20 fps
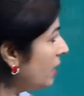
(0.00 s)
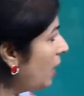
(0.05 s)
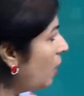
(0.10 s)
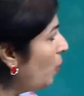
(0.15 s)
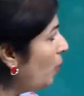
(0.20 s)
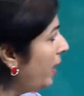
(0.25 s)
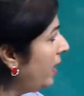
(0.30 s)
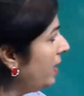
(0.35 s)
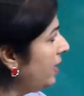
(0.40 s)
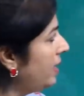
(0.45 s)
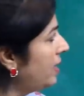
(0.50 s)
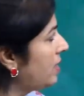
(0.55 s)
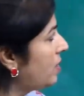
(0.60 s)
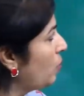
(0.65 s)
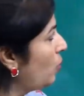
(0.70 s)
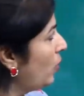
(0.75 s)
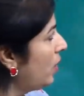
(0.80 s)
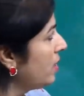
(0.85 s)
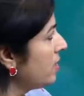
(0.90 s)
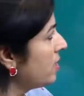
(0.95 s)
Well, it
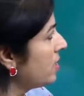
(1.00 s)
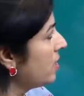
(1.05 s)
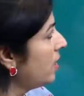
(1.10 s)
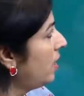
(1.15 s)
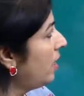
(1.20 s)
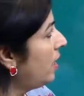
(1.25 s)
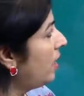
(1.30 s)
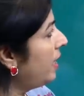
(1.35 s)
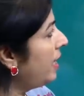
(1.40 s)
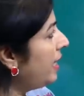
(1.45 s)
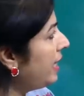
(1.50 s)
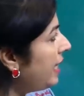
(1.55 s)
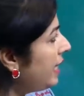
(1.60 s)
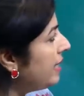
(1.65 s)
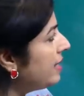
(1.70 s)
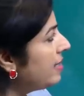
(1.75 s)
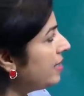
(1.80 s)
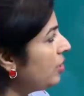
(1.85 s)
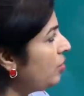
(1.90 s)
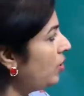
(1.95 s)
was
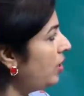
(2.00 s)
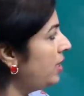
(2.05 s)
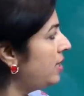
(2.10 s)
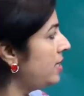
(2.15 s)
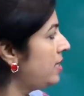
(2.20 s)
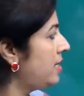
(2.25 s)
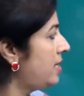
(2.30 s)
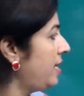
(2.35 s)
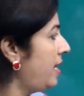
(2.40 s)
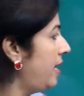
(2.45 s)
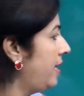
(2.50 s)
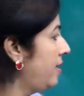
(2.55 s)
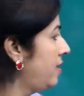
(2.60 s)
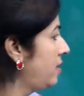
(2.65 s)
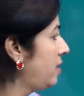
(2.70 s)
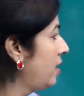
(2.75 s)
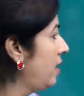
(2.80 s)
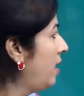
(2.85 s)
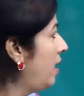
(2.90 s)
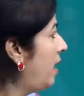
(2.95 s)
easy to
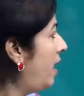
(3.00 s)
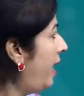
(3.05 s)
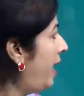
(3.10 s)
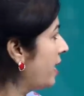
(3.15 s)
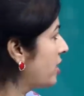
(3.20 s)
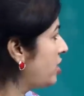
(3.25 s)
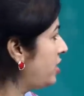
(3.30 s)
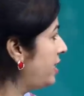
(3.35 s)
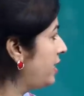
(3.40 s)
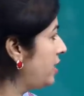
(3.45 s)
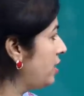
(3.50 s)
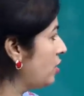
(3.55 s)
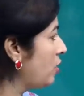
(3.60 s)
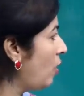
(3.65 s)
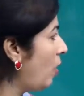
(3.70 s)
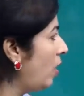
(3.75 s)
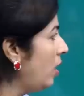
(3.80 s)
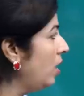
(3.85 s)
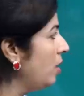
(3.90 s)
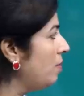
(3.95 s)
understand. Actually, it is
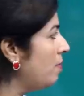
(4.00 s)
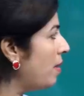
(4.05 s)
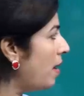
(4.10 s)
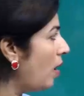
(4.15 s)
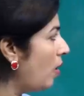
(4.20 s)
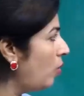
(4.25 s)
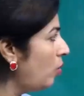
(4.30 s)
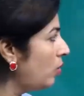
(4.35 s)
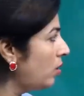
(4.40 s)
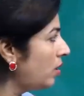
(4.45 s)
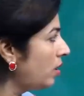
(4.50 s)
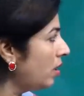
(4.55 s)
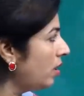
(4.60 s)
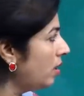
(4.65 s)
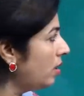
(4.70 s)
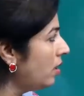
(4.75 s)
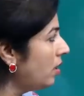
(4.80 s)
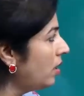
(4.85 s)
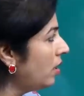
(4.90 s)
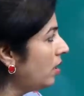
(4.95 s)
all about
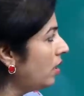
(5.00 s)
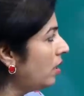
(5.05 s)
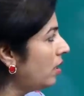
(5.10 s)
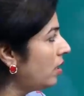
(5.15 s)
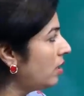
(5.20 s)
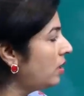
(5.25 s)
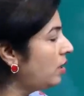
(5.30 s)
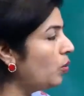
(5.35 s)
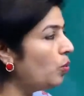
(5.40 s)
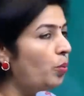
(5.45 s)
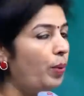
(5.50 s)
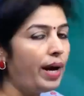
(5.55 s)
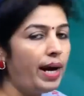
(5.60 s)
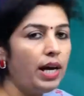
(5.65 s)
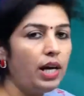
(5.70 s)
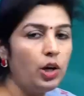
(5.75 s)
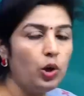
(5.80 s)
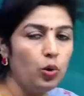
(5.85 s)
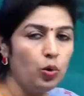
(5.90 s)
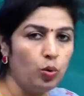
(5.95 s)
the
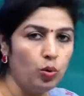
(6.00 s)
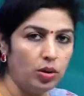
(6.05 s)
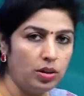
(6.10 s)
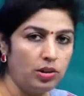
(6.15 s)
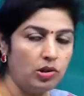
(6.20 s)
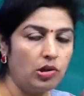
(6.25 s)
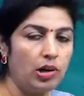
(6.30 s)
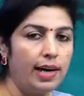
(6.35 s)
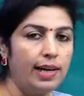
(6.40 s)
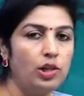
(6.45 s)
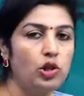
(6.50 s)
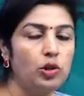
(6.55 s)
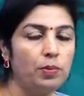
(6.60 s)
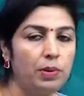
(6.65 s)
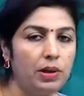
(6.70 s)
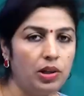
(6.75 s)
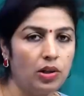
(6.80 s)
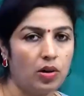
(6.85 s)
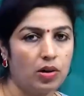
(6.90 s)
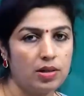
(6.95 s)
way you try to
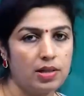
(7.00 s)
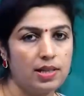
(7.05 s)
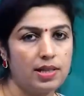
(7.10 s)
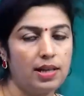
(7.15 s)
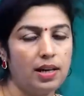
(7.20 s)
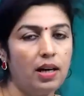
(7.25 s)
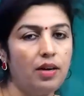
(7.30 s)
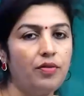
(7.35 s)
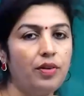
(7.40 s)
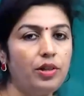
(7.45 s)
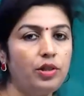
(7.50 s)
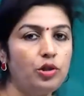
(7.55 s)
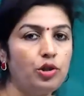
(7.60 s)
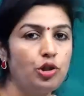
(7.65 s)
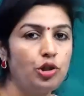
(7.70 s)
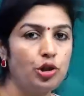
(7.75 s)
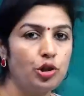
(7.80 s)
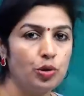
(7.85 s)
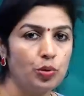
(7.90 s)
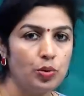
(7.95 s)
be yourself and you
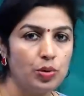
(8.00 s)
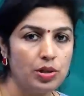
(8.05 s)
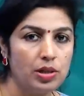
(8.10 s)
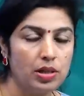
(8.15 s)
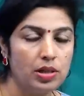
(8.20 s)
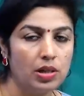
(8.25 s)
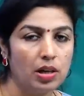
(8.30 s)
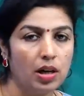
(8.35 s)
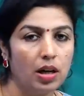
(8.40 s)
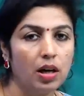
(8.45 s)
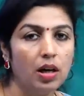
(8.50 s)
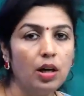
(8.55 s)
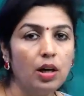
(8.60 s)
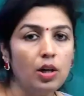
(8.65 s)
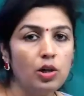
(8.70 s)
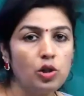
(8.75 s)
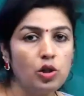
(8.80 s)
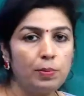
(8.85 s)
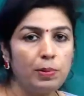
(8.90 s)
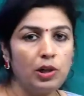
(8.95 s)
choose
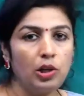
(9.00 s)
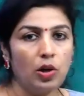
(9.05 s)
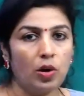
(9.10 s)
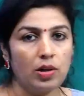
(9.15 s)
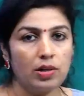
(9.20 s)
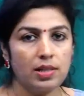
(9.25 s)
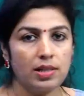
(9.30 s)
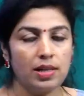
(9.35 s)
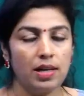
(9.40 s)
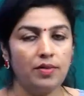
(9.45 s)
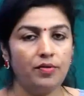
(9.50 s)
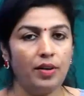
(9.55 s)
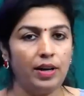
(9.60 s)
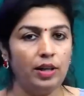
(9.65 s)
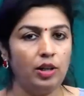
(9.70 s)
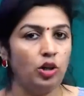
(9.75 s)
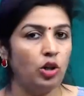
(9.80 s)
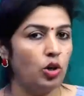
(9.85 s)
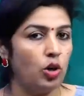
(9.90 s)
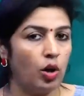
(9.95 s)
to be yourself
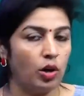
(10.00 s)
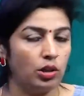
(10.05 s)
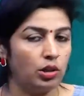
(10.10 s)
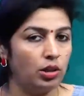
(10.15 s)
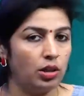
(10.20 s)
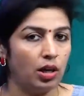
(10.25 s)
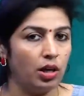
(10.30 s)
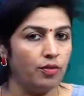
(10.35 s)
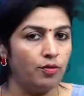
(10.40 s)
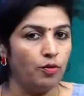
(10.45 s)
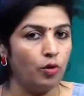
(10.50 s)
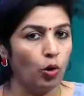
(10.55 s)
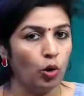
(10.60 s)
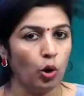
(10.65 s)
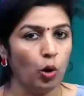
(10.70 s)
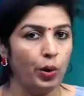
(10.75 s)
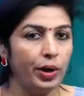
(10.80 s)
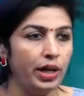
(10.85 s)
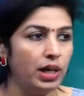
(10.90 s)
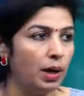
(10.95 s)
and not
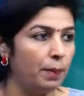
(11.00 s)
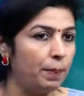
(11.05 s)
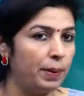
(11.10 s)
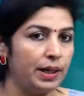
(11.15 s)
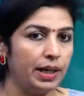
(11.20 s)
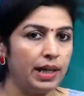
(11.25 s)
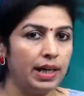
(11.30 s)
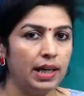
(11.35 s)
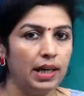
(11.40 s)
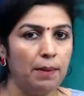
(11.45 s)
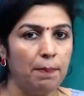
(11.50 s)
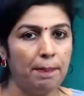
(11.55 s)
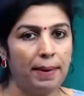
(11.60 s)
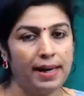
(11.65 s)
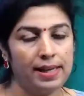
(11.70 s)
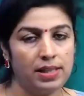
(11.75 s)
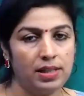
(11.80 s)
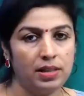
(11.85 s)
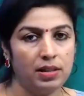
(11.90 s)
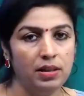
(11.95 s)
following a particular
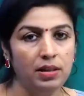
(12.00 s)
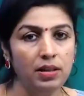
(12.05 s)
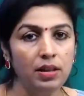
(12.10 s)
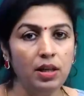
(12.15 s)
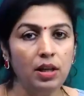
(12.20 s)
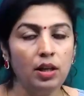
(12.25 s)
pattern.